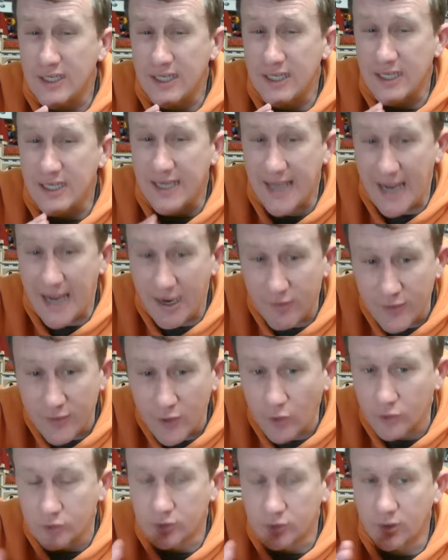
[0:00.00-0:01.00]
carry
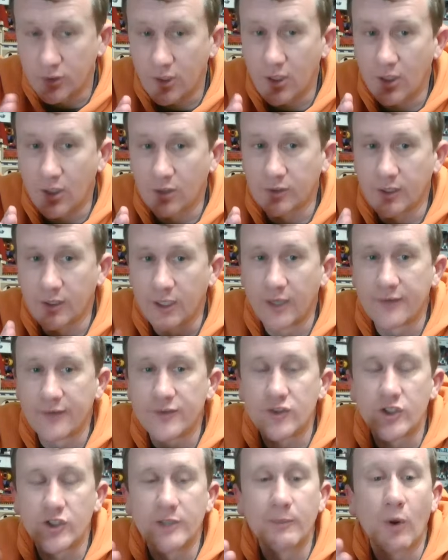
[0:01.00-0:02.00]
on a live
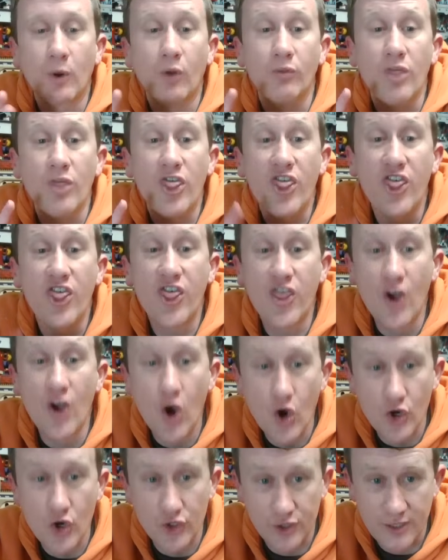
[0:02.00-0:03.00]
stream on
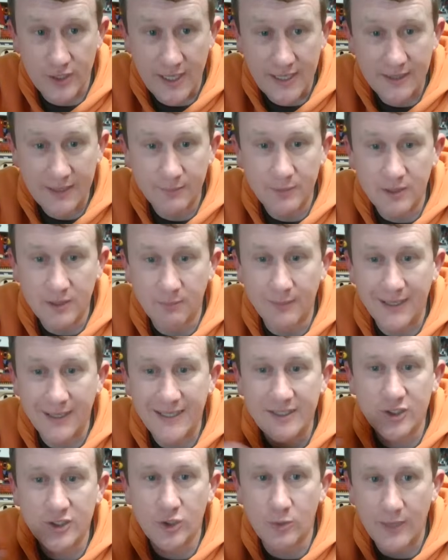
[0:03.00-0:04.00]
Thursday, because I'm back
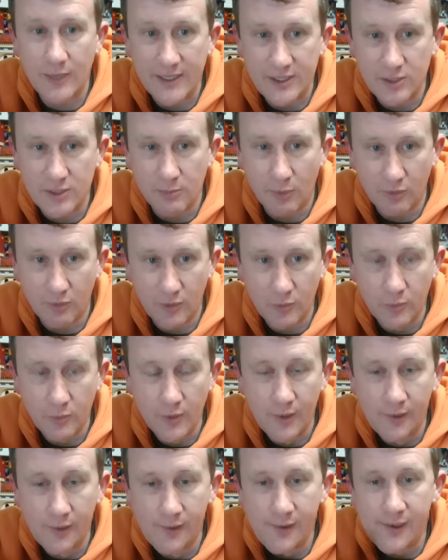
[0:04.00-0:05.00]
in too late tomorrow,
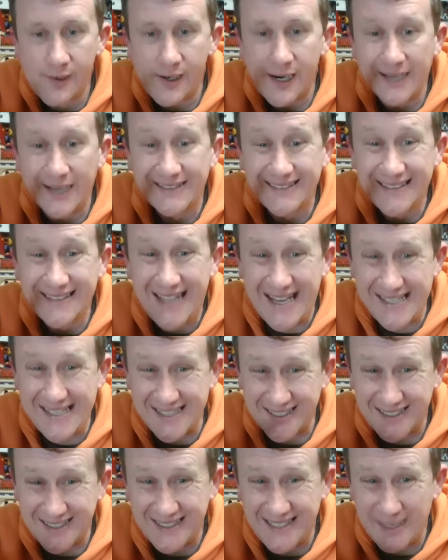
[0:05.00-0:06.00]
unless I
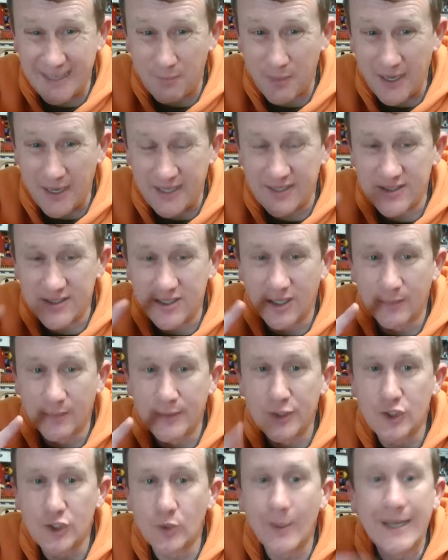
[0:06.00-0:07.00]
can get back in time
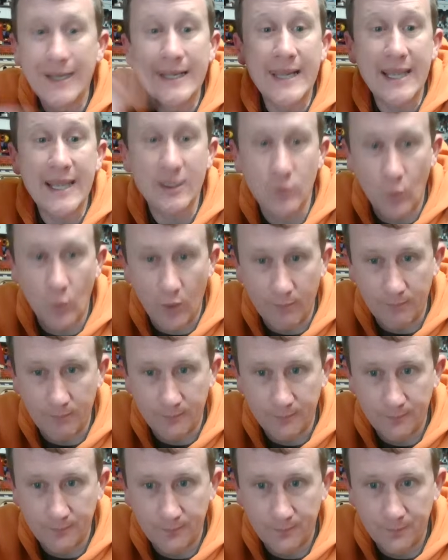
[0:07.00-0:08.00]
and do a late one.
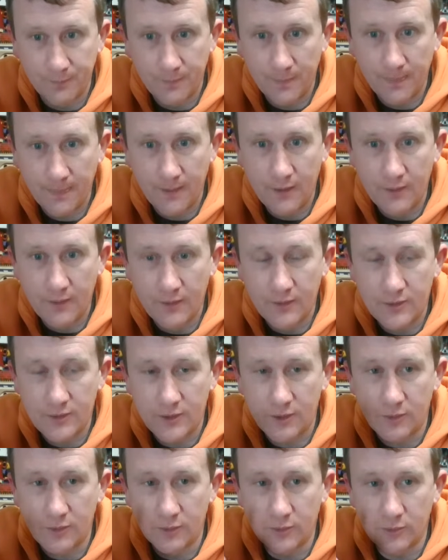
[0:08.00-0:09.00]

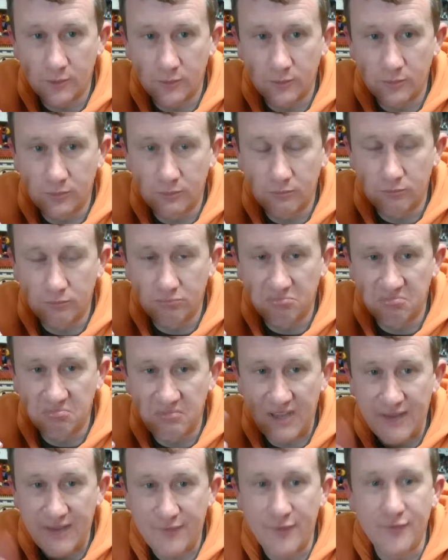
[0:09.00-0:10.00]
So
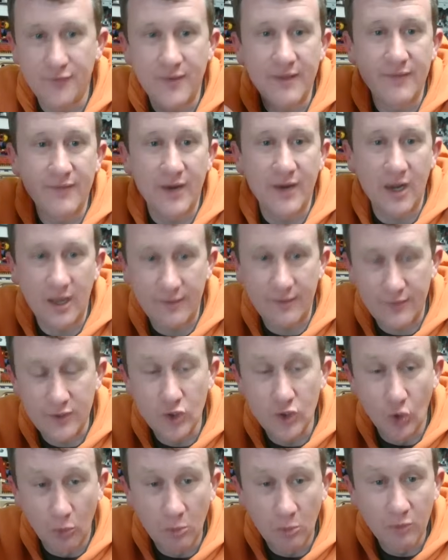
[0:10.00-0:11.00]
if a
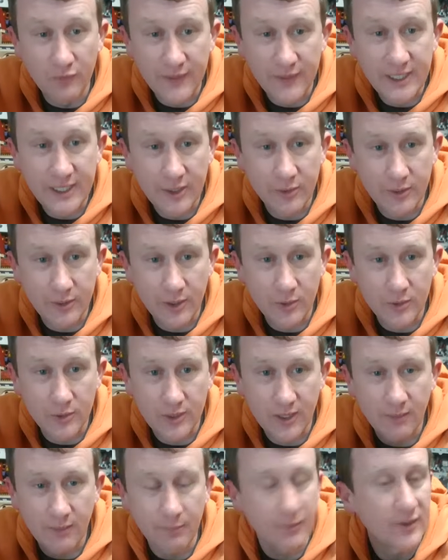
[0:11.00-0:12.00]
normal video goes
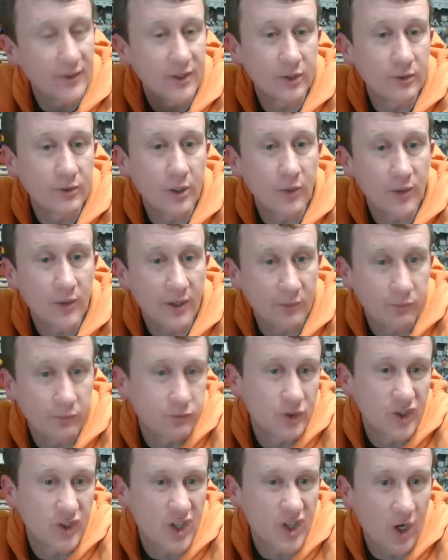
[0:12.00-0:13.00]
up, then you know that I
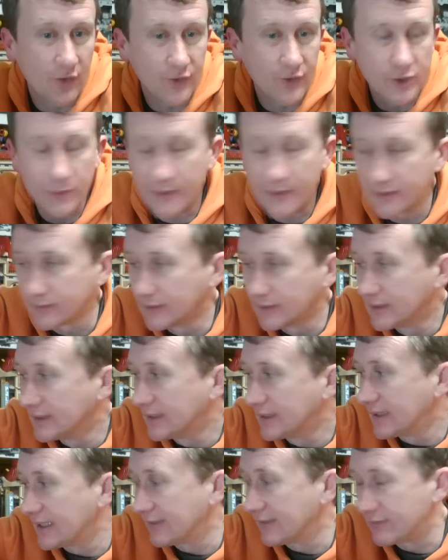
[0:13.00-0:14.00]
just can't do it.
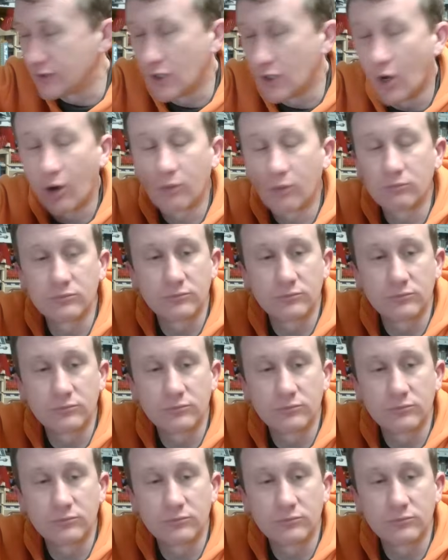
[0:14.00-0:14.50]
If not,